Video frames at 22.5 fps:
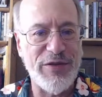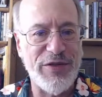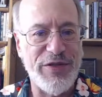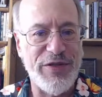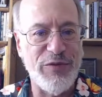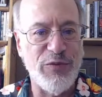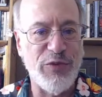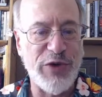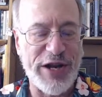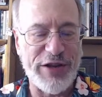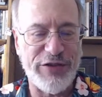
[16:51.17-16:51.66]

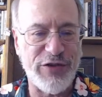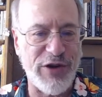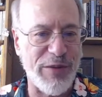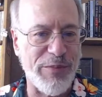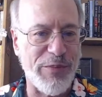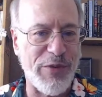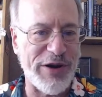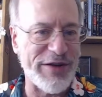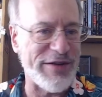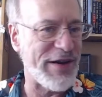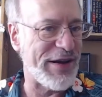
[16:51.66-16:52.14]
When I started
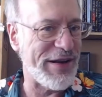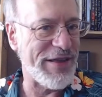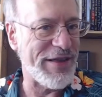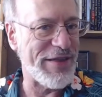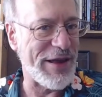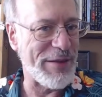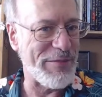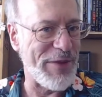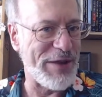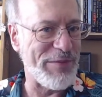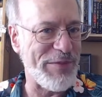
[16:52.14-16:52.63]
bartending,
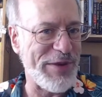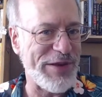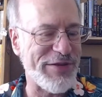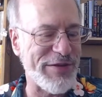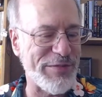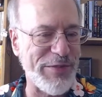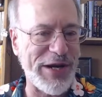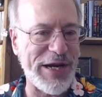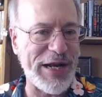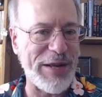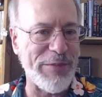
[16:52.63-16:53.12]
that made me some
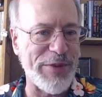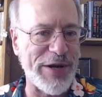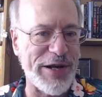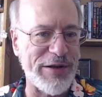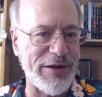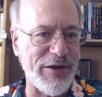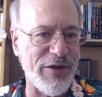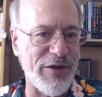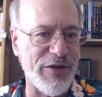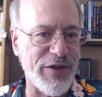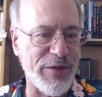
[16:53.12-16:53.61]
money, but
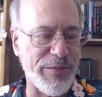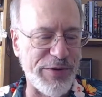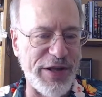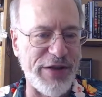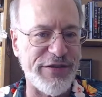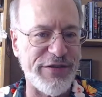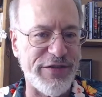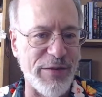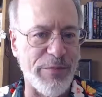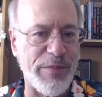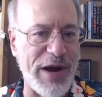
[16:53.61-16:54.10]
the
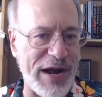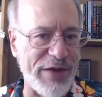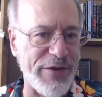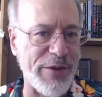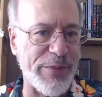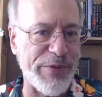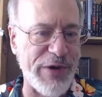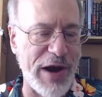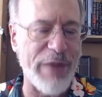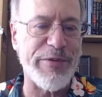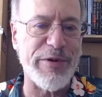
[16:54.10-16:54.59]
place to buy the
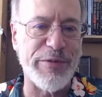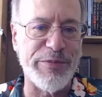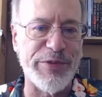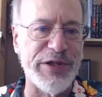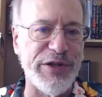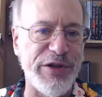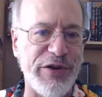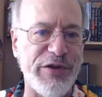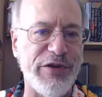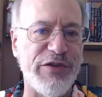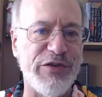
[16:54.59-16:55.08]
proper
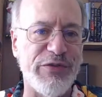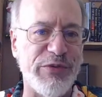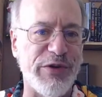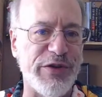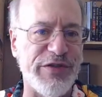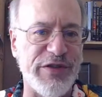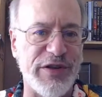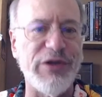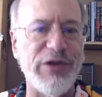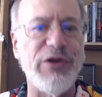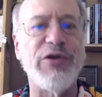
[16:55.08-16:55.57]
balloons was
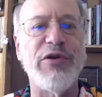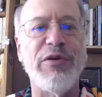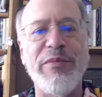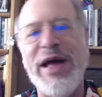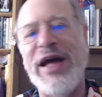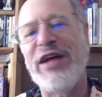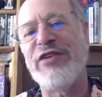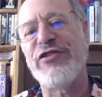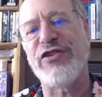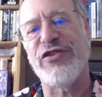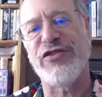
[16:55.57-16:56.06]
the local
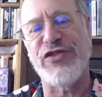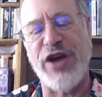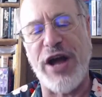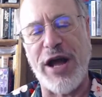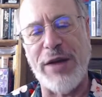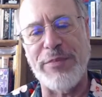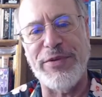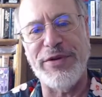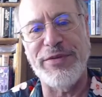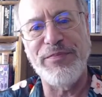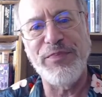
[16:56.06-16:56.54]
magic shop.
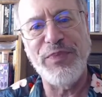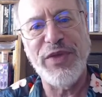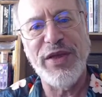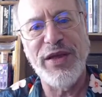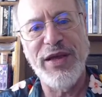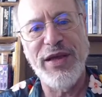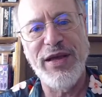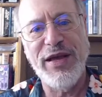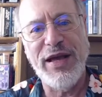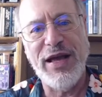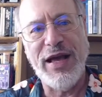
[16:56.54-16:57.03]

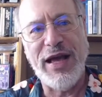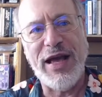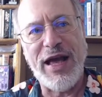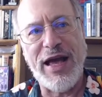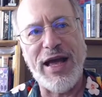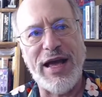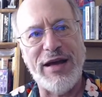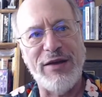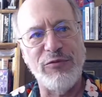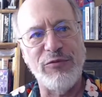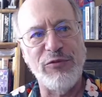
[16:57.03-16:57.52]

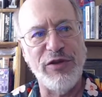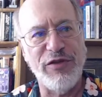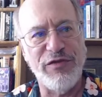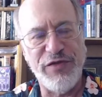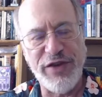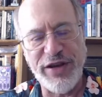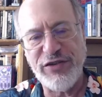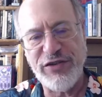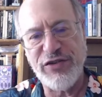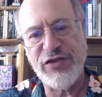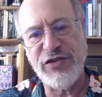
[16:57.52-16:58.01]
And with
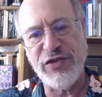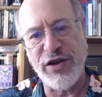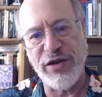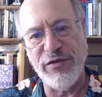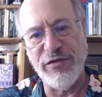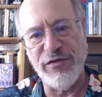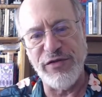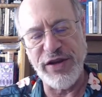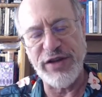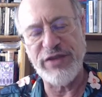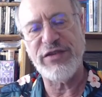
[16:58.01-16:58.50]

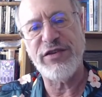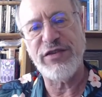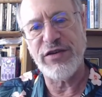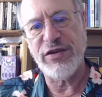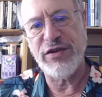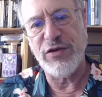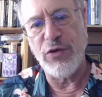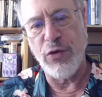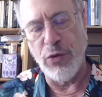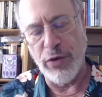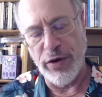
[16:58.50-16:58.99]
Vic's
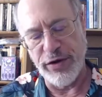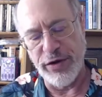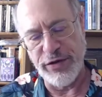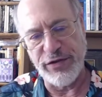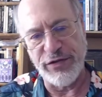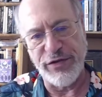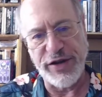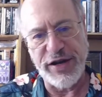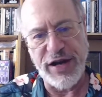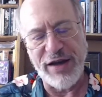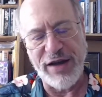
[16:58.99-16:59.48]
course,
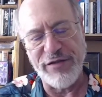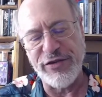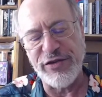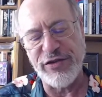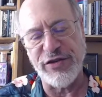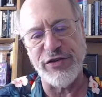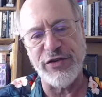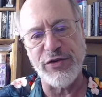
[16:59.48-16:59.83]
Vic Iveshin's